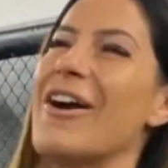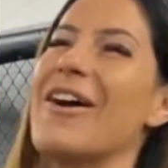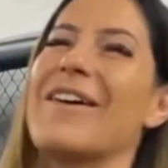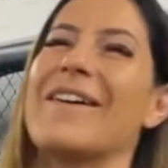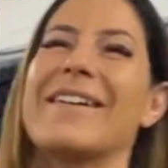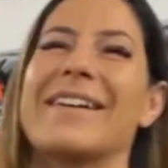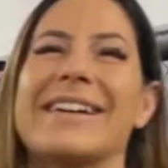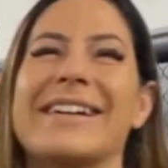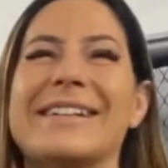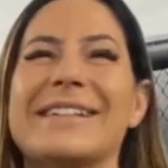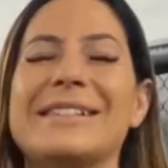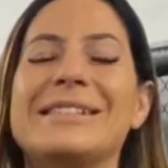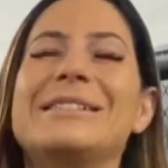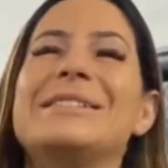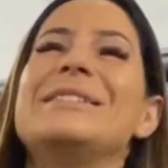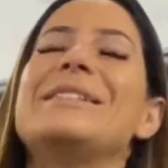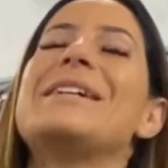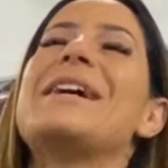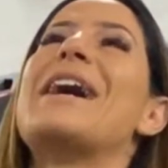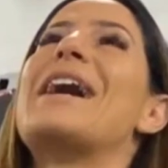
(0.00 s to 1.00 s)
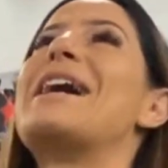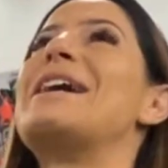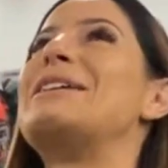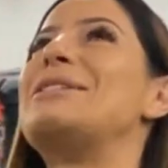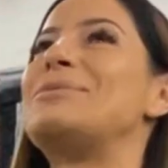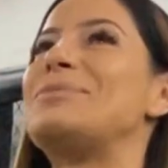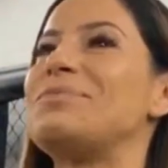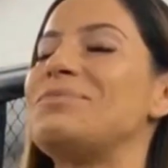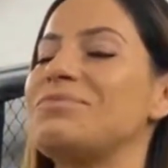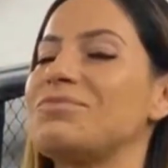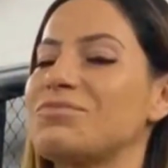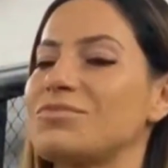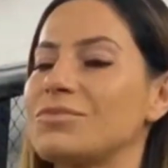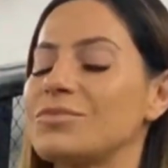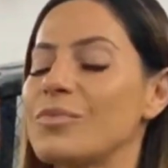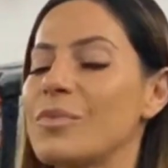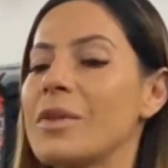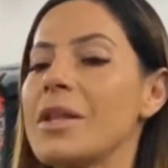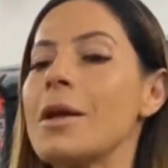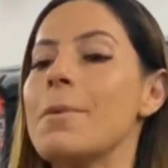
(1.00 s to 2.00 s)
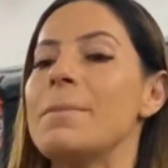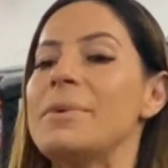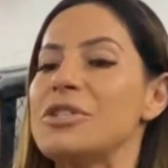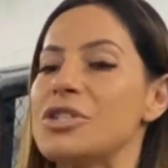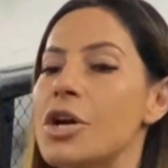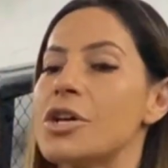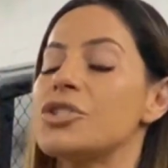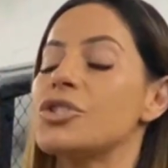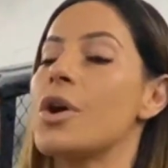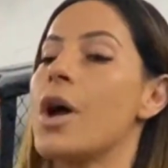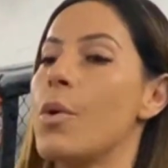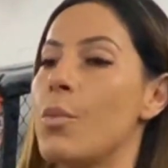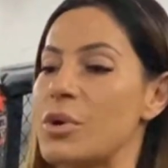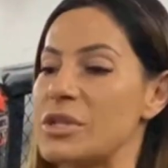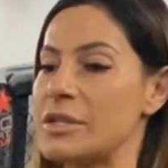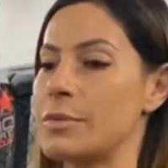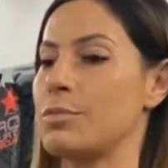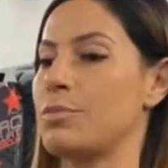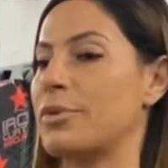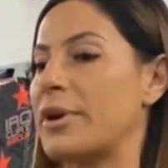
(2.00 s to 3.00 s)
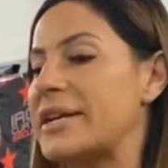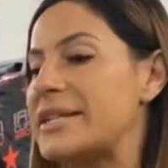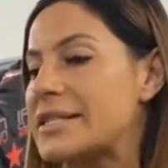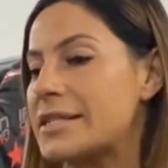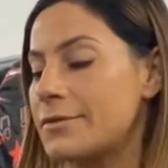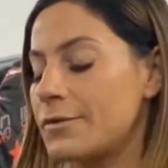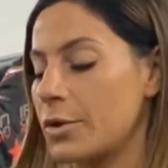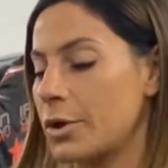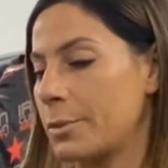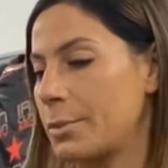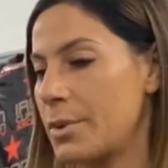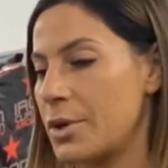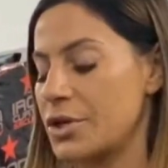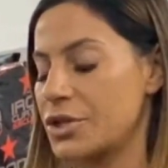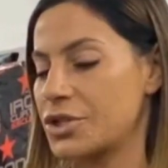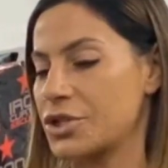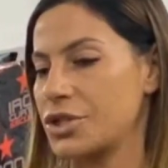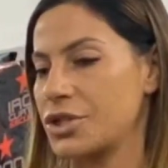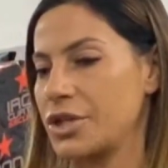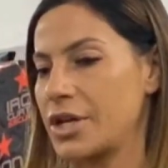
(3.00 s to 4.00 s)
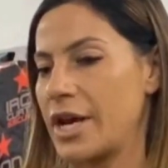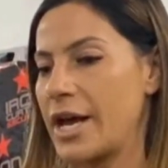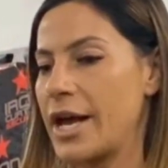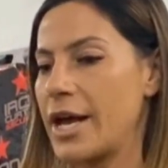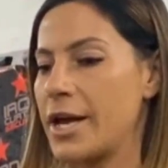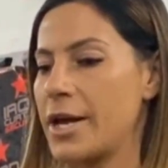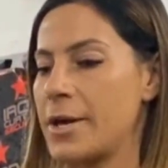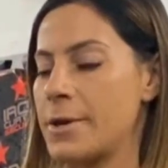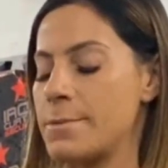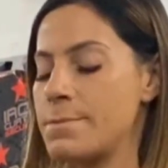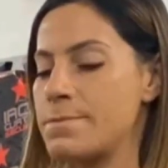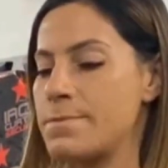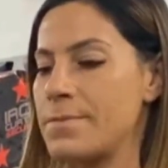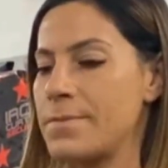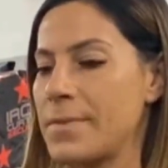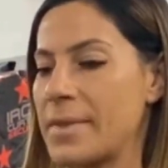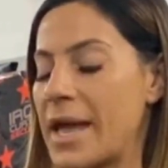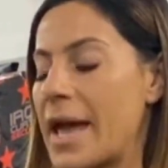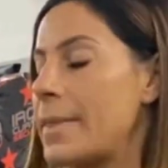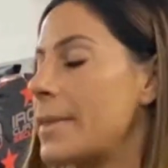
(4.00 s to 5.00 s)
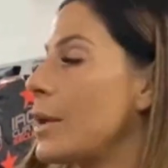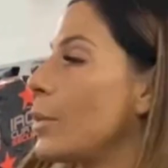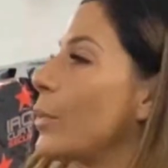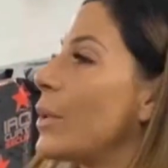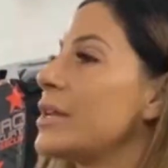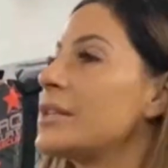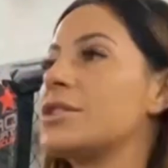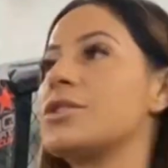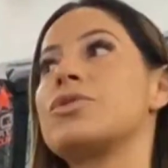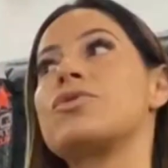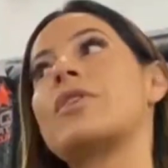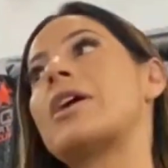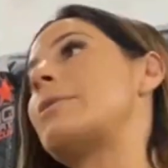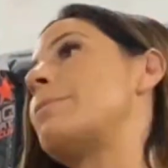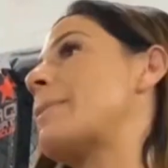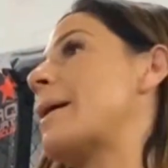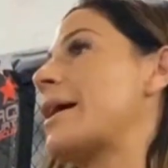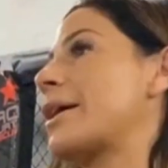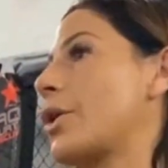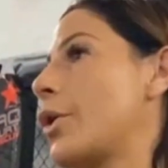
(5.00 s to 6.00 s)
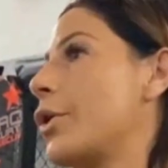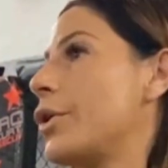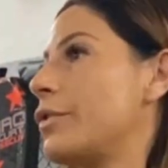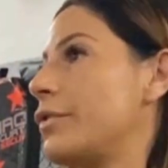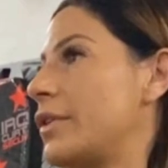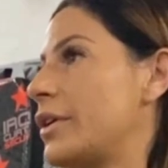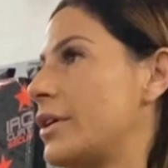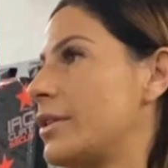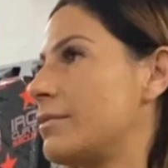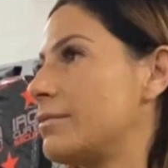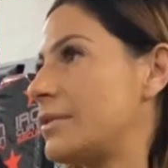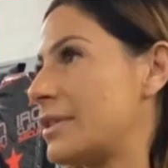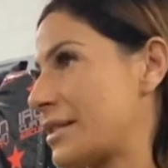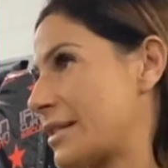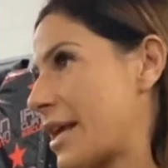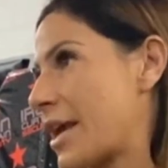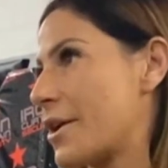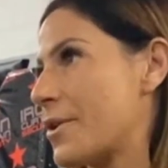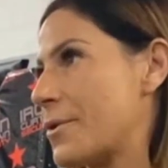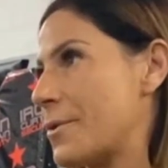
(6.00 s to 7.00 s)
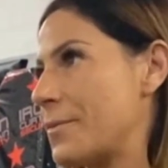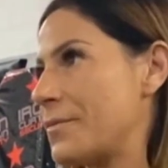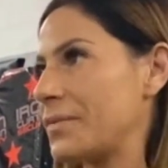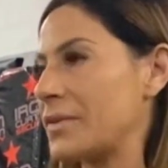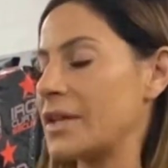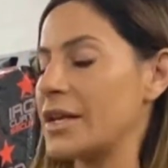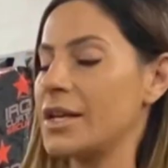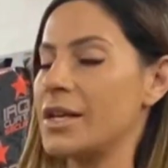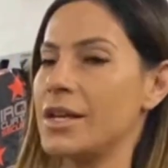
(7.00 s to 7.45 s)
yeah. Um, but yeah, so I wasn't braced for a push, um, and then went straight back over the scale. Mm.